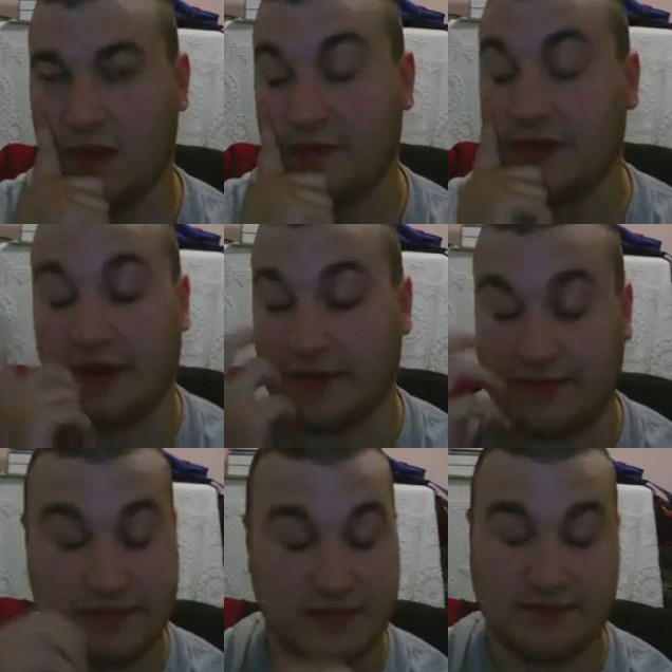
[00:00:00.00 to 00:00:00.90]
I'm done.
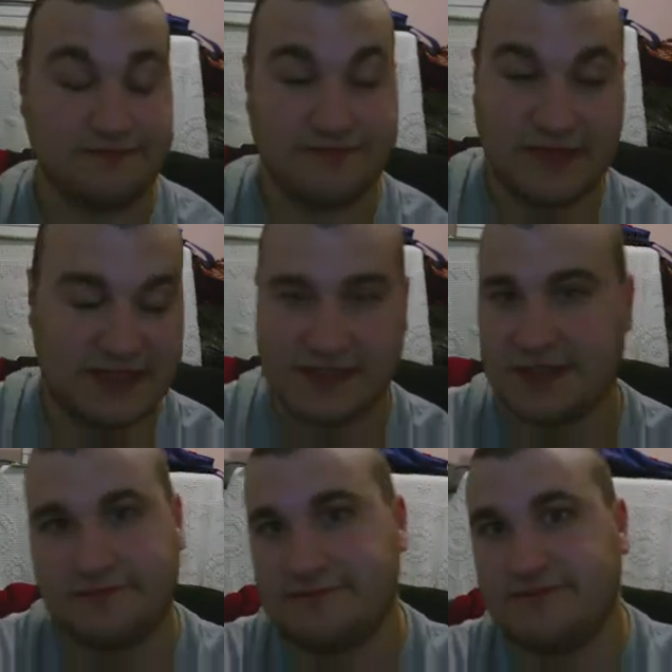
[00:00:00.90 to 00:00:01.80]
That's
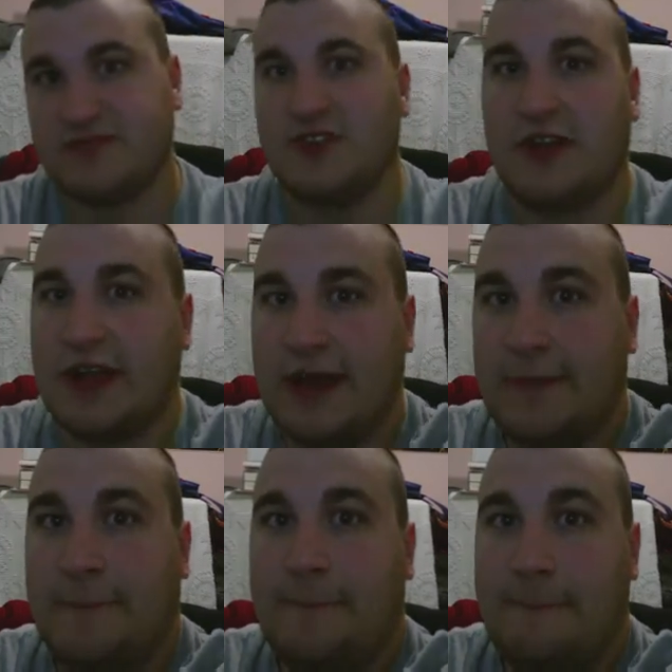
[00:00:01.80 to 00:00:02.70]
it. That's all I
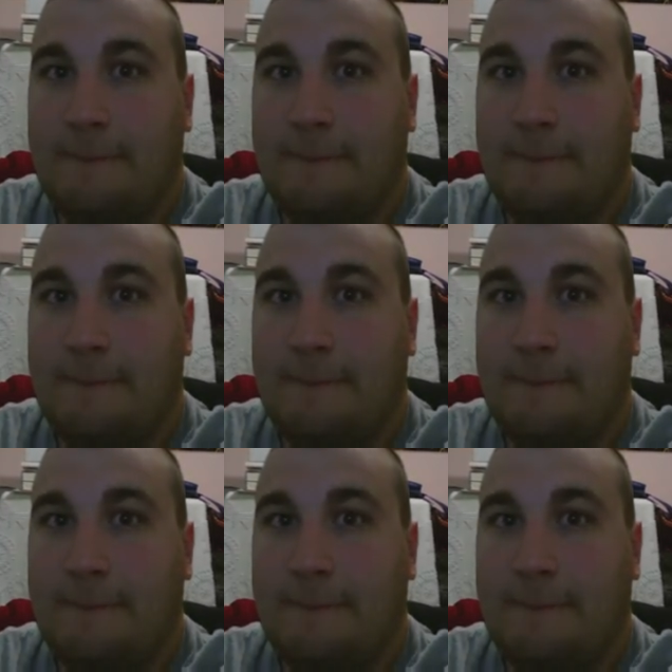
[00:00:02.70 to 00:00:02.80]
got.